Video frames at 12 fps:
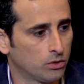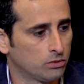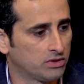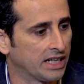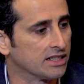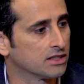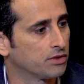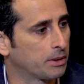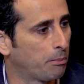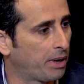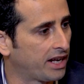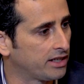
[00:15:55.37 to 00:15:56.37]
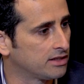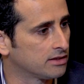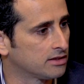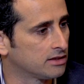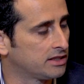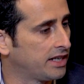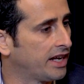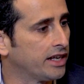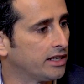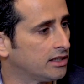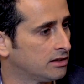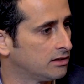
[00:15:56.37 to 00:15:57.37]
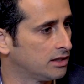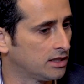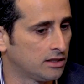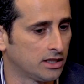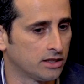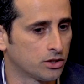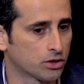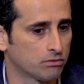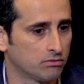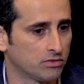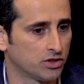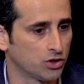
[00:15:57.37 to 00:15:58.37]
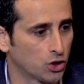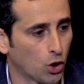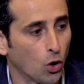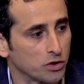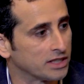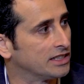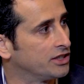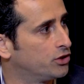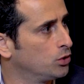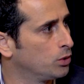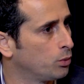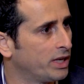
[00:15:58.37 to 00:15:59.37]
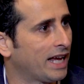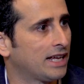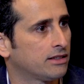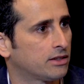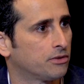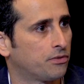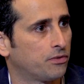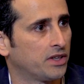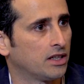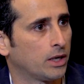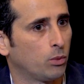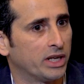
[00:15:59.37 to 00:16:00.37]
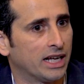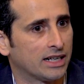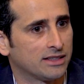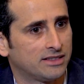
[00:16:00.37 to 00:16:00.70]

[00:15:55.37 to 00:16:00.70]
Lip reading: tens of campaigns a day and constantly do it, we had to feel like we got to